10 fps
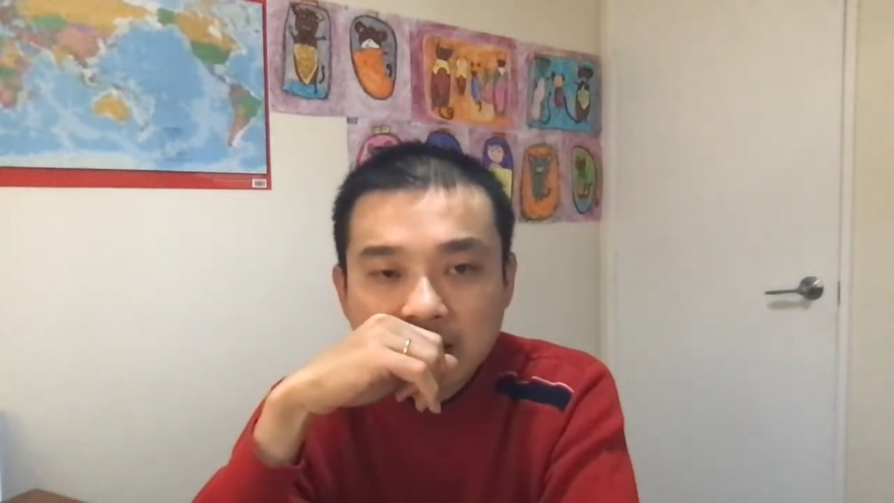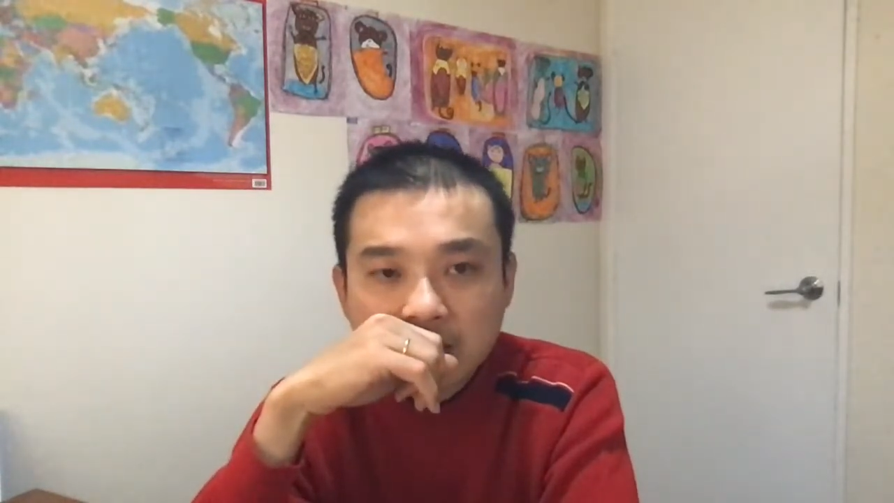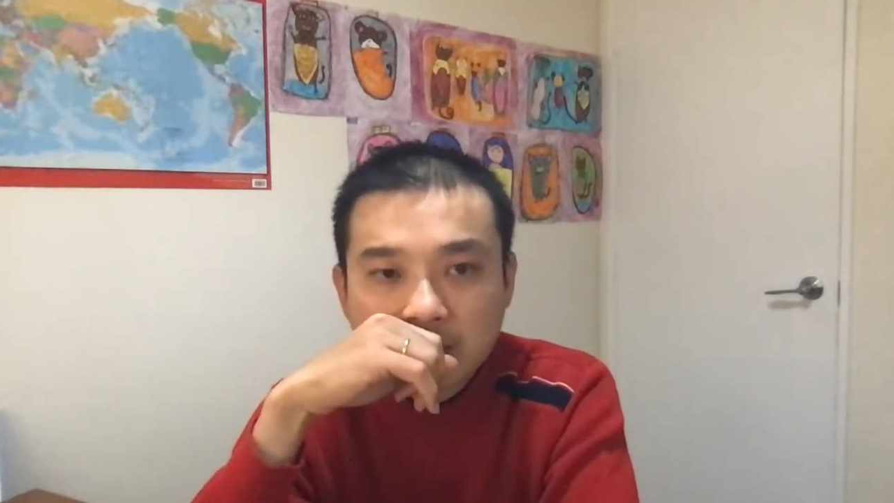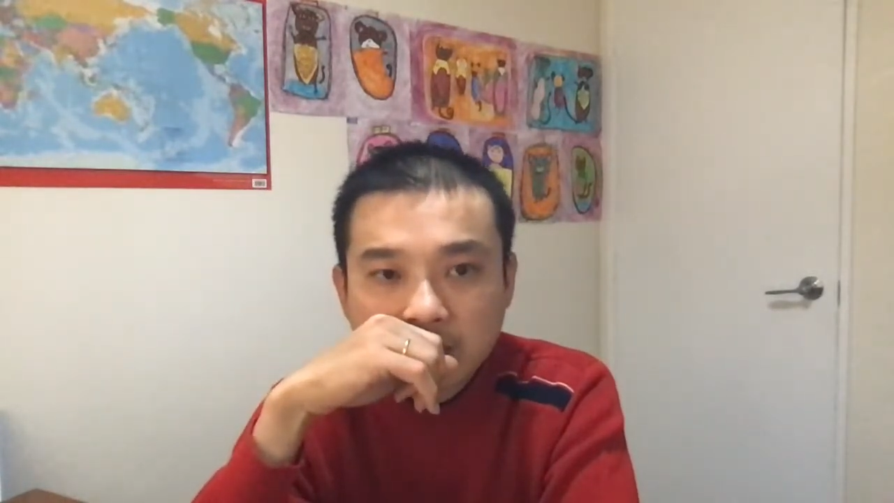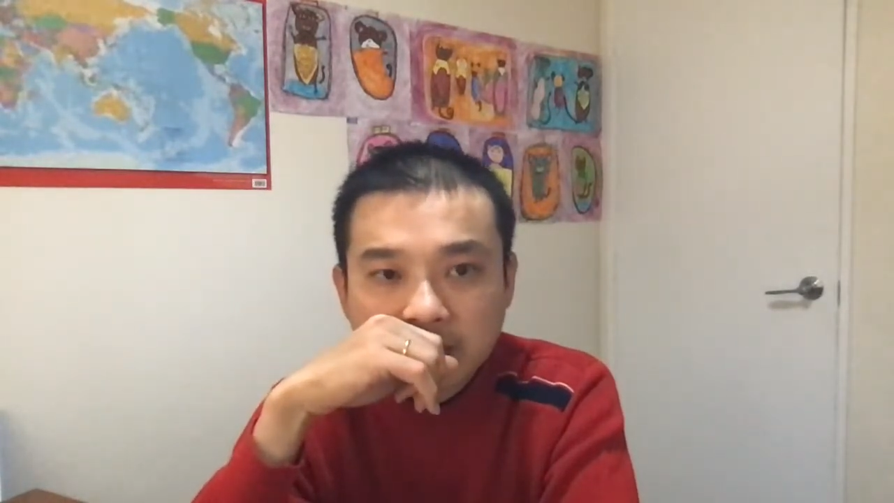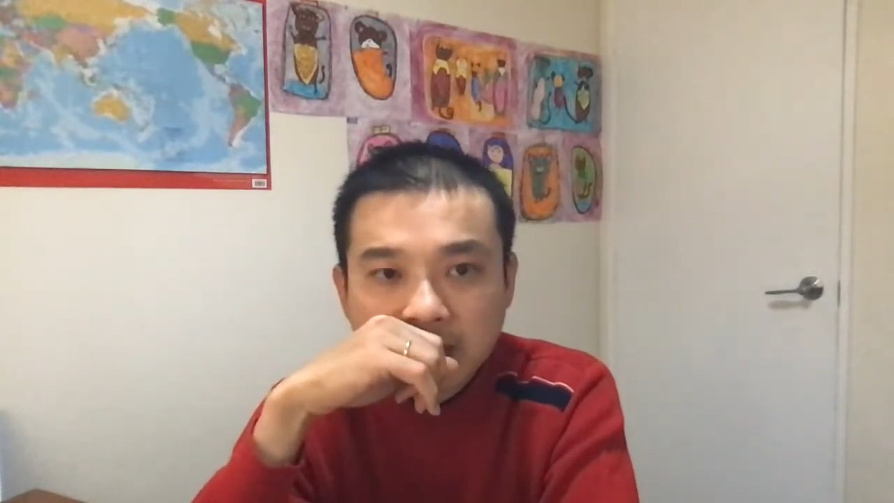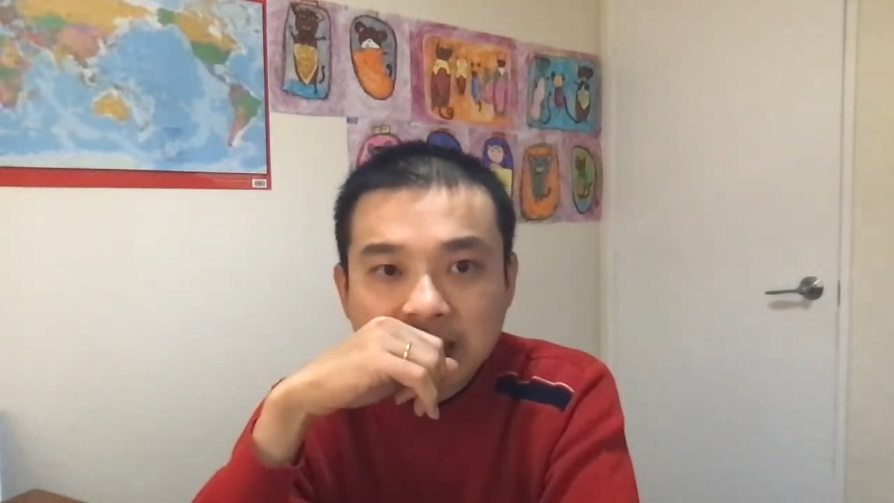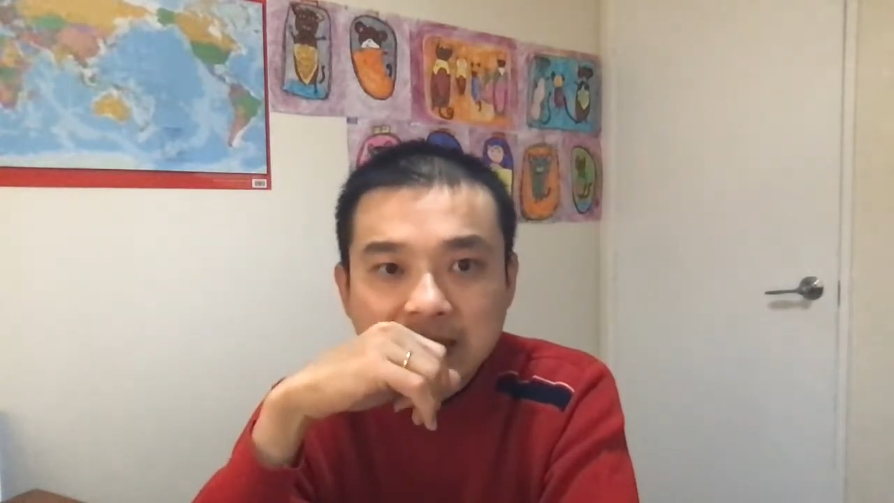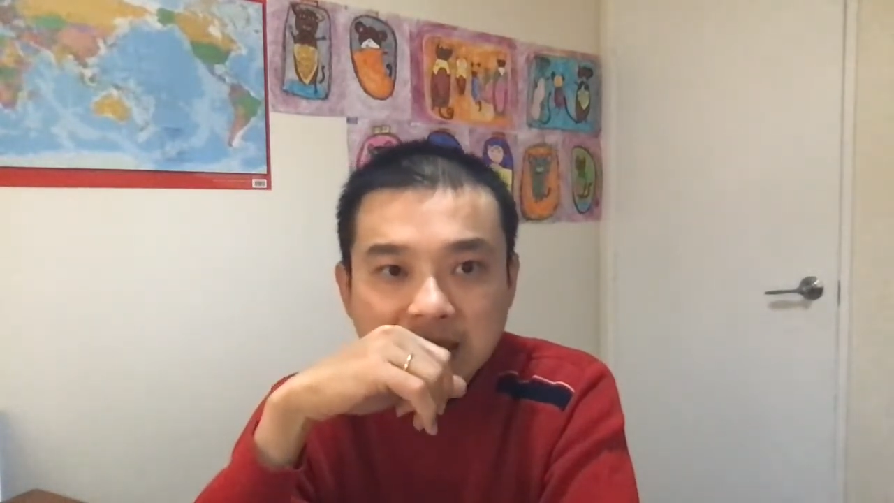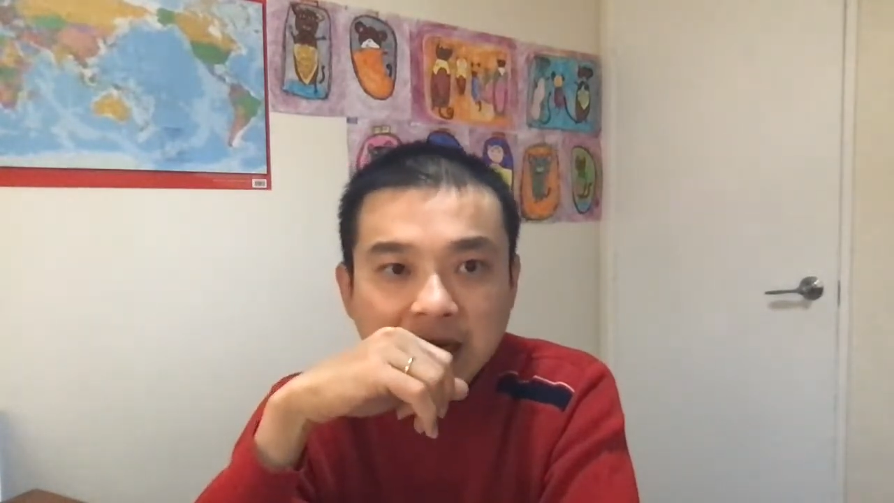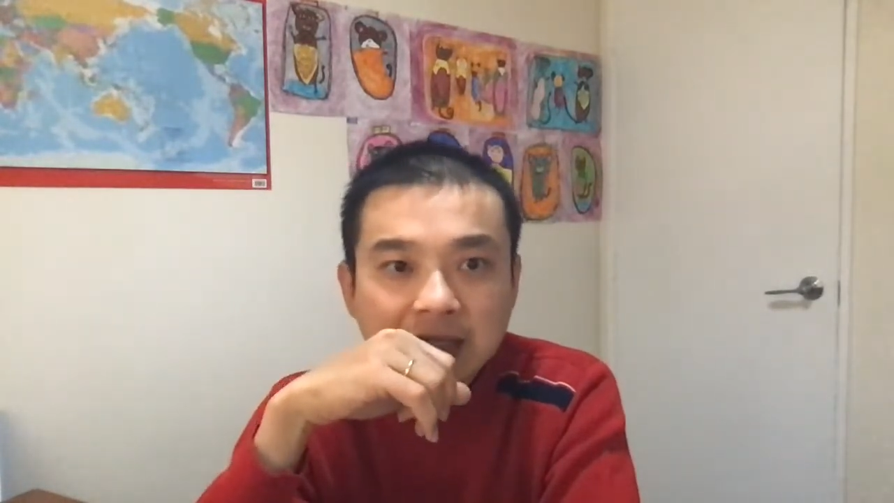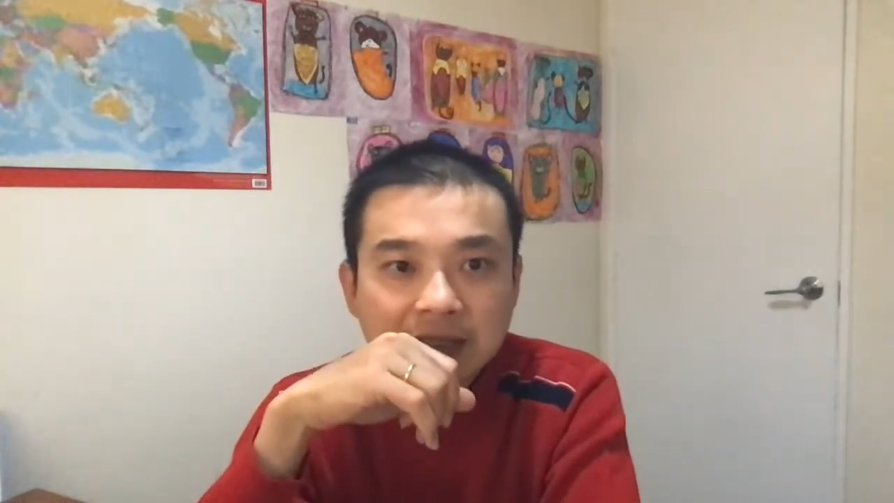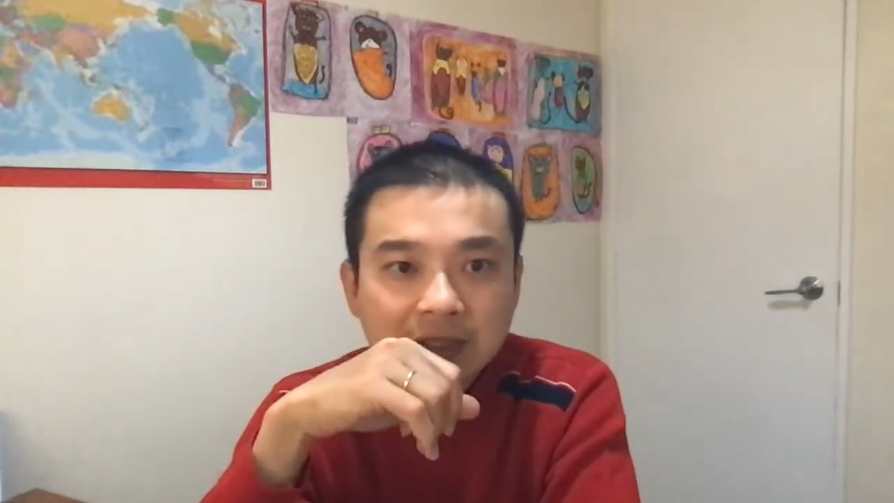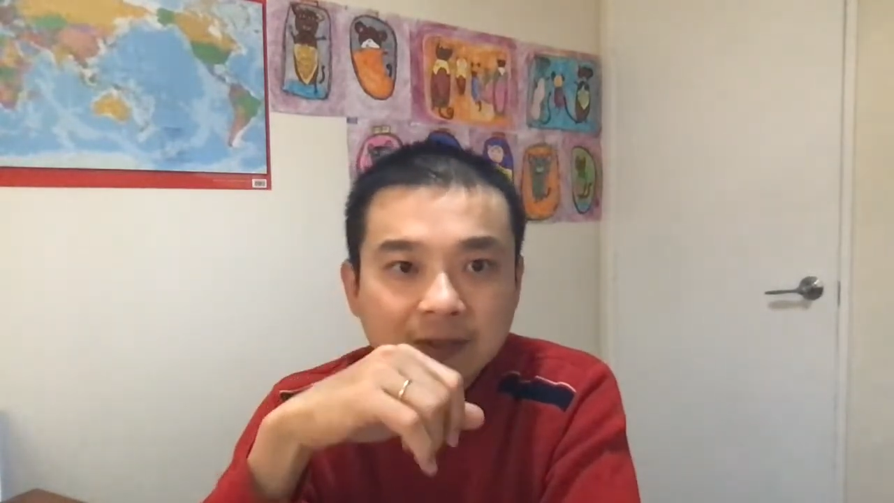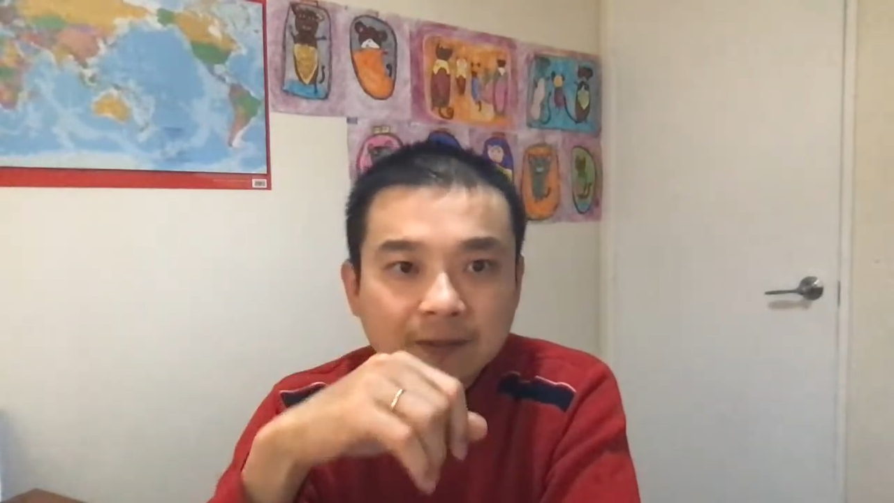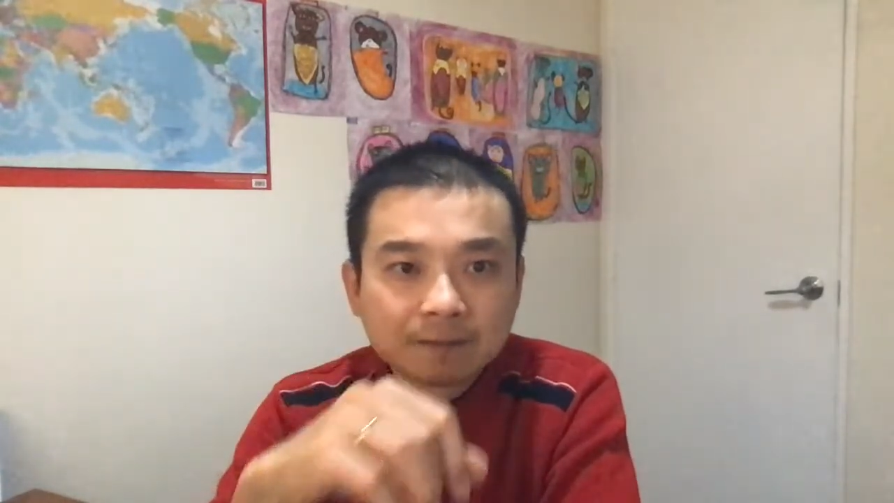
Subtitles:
cause anxiety.